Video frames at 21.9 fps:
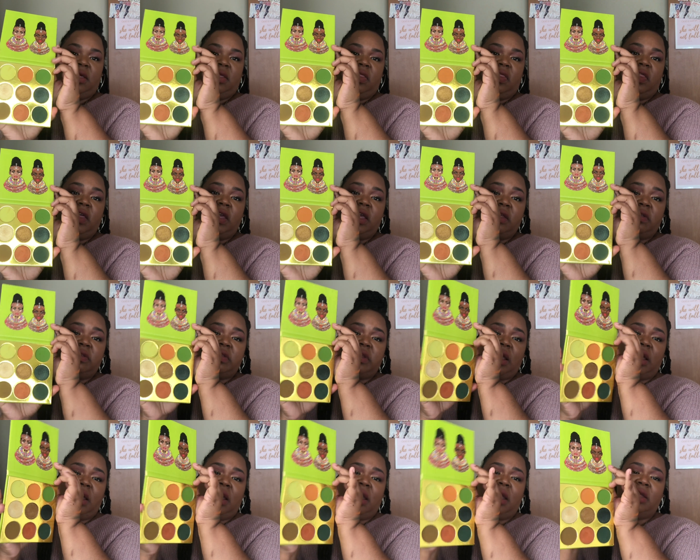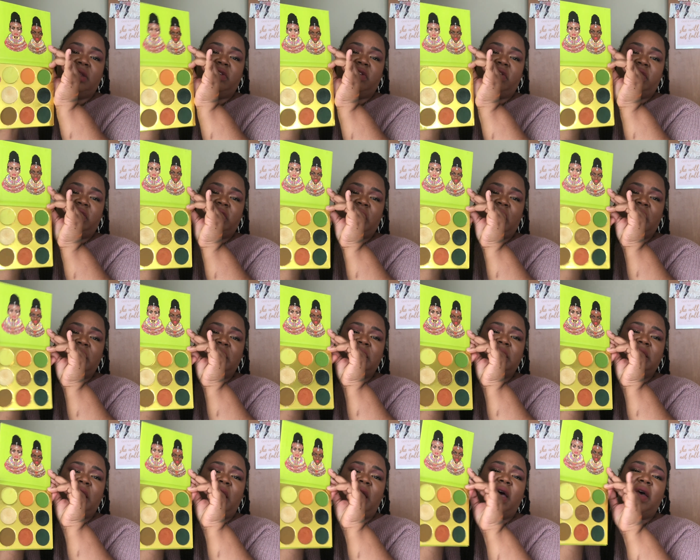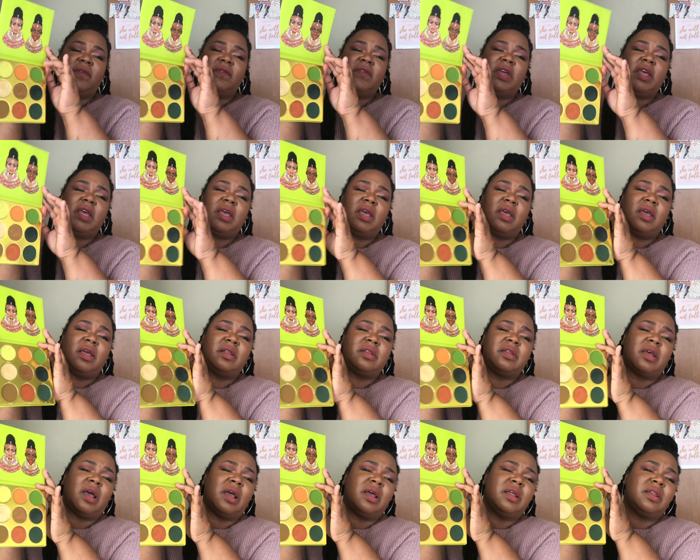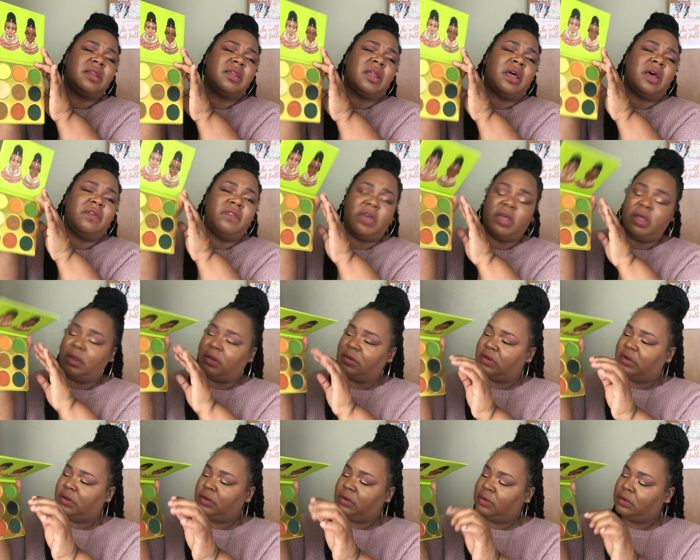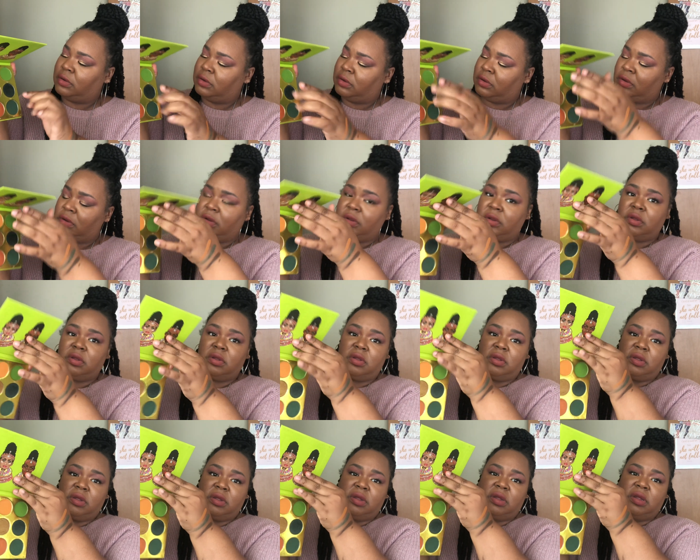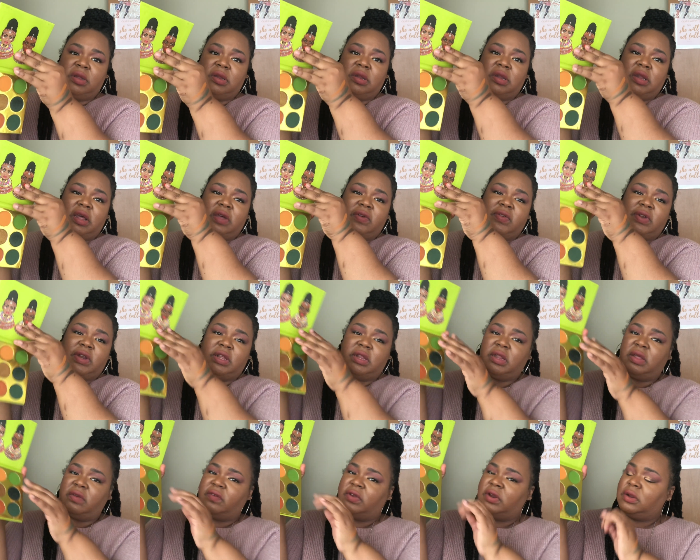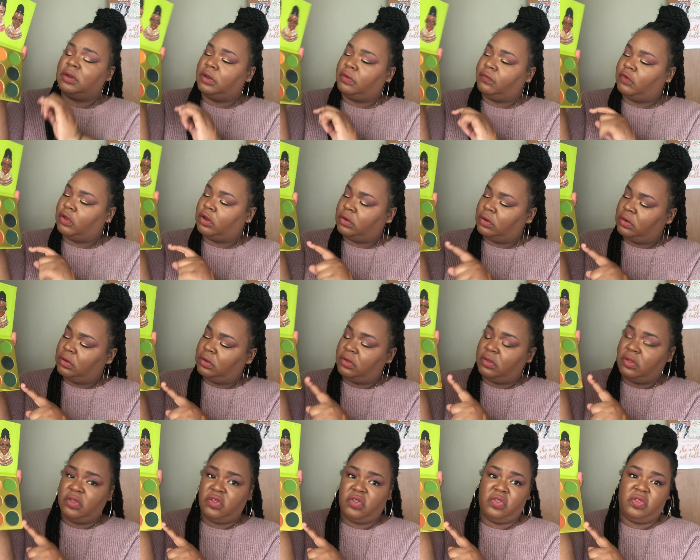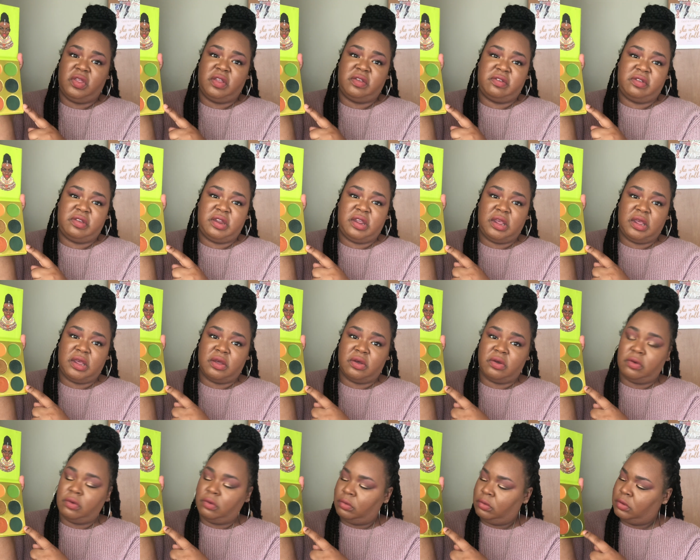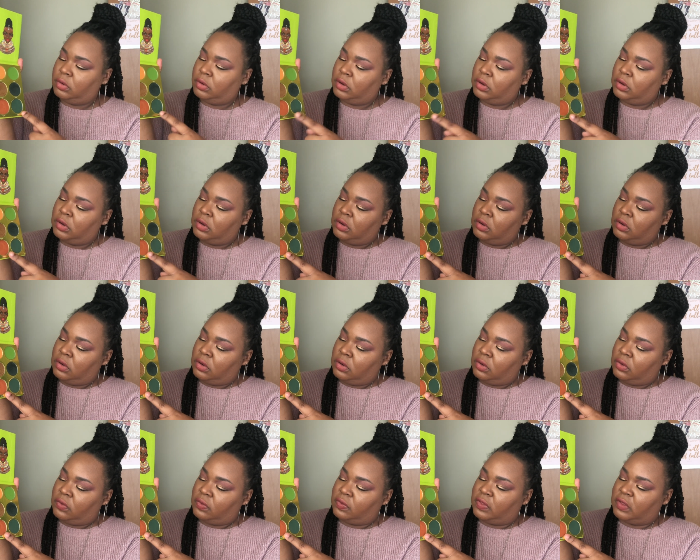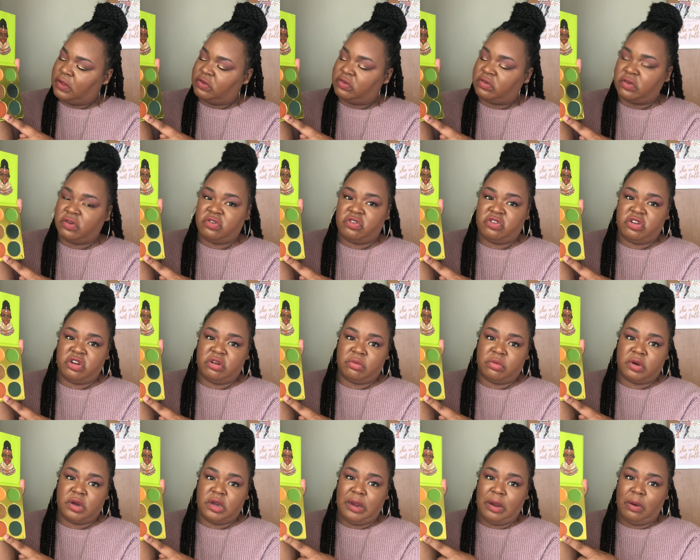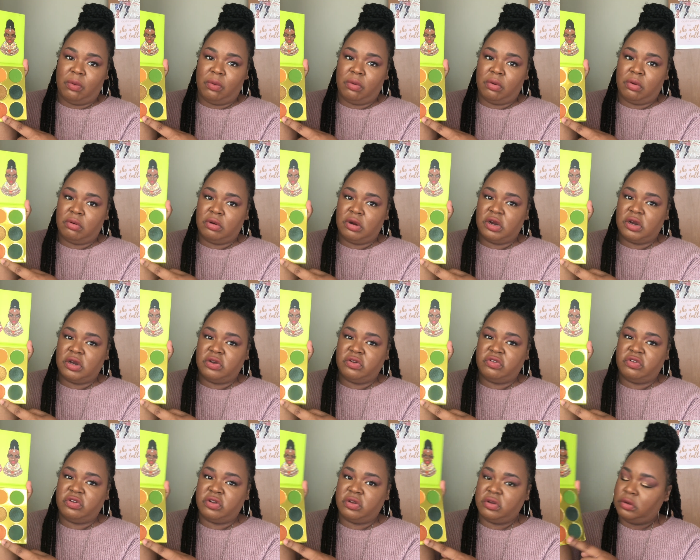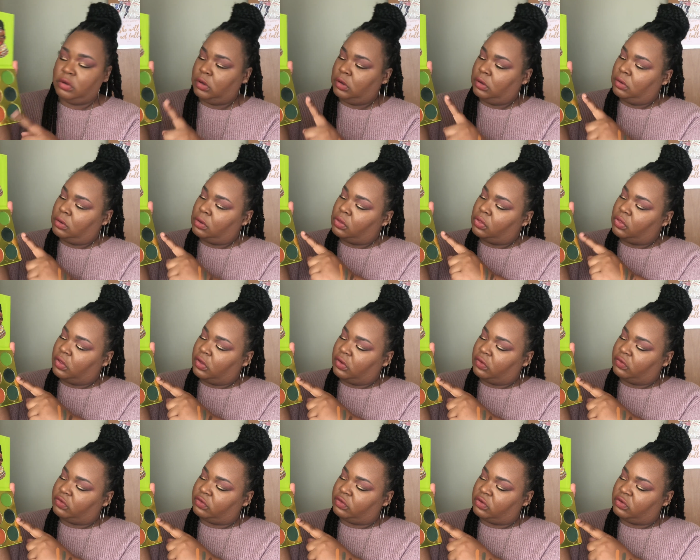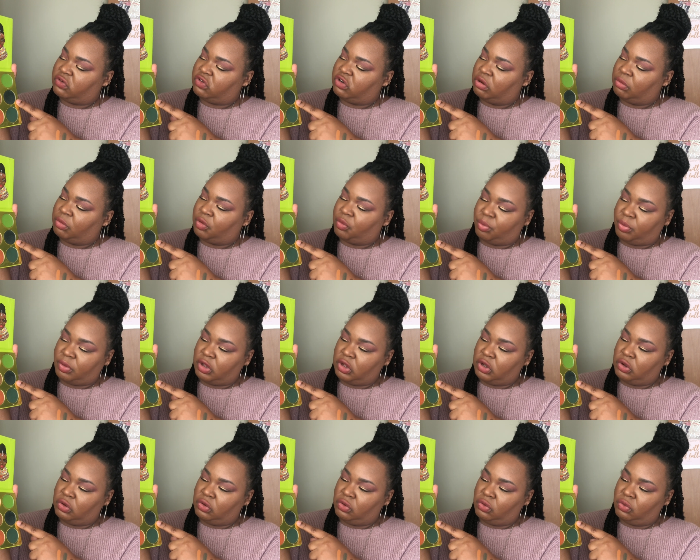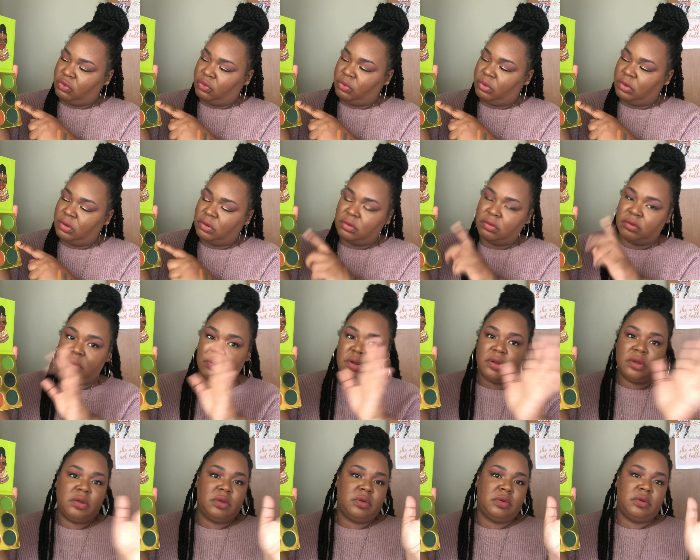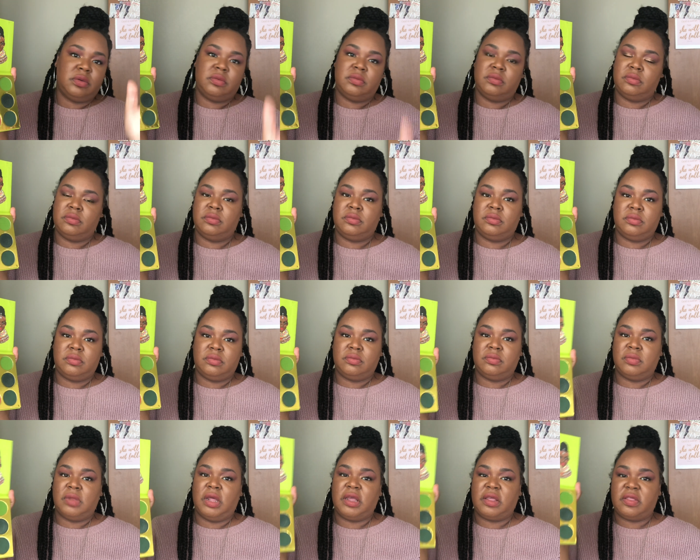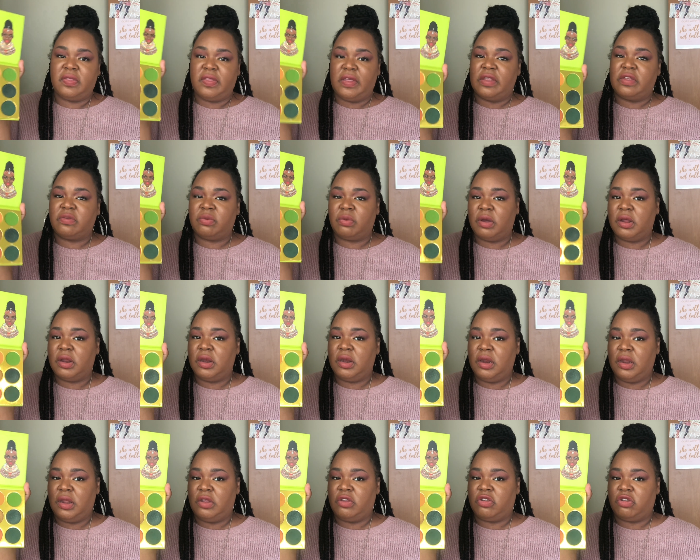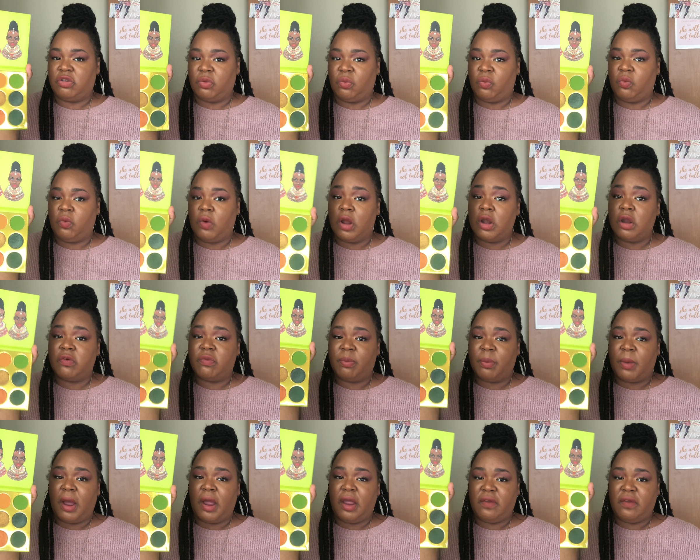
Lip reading: This, I love it. I love it. I love it, I love it, I love it. This teal, this shimmery orange, this shimmer blue. Like, this one is one of my